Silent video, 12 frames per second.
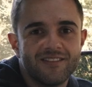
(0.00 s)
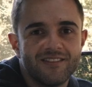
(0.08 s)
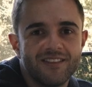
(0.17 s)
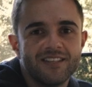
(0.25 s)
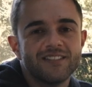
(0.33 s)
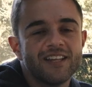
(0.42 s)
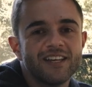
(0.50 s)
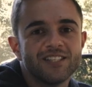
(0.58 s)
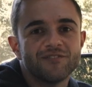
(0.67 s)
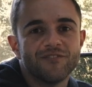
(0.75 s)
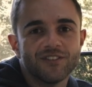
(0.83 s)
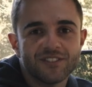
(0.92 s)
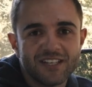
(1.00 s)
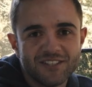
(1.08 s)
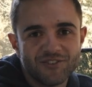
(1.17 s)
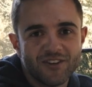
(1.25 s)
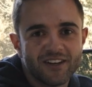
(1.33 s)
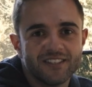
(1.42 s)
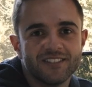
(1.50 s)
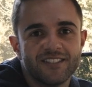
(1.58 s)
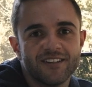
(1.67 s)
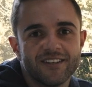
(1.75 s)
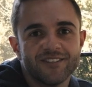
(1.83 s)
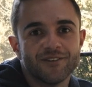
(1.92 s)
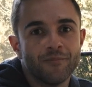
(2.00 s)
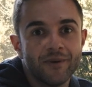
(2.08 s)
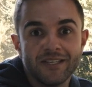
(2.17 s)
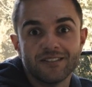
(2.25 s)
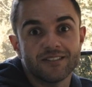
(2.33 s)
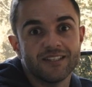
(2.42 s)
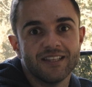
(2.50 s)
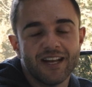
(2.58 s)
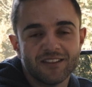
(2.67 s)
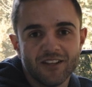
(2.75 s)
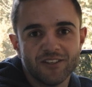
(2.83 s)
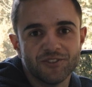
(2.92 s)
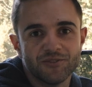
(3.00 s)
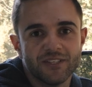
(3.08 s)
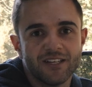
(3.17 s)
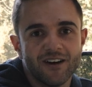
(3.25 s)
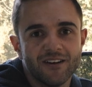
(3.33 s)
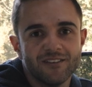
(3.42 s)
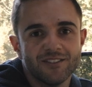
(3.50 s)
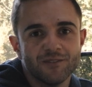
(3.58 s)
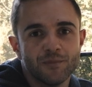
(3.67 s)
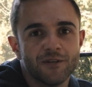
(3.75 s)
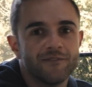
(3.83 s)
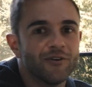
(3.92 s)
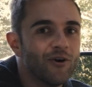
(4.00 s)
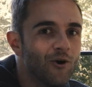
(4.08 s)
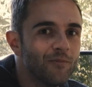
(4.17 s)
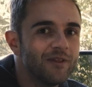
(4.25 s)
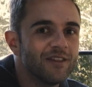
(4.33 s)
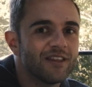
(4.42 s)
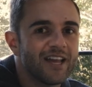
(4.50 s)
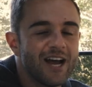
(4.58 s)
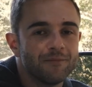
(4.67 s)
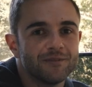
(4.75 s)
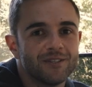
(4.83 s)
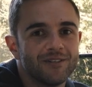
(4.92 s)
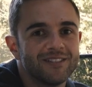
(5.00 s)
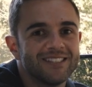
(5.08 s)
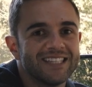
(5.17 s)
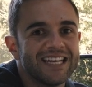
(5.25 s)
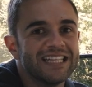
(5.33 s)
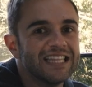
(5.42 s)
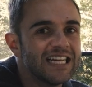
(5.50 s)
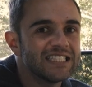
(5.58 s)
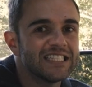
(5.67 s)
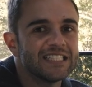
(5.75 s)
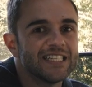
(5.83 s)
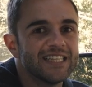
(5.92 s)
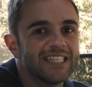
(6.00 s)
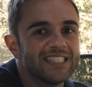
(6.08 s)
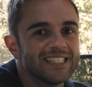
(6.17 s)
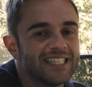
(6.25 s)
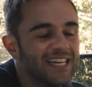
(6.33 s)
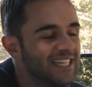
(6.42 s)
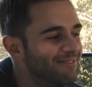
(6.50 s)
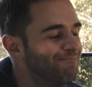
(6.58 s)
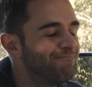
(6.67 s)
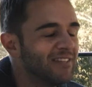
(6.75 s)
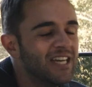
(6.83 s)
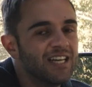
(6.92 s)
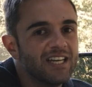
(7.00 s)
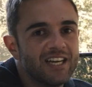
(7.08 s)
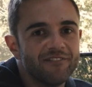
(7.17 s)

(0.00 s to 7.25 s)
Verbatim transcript: These days, full-size truck interiors are basically like luxury cars, but if you're hoping that the Capstone is like a Lexus on the inside, it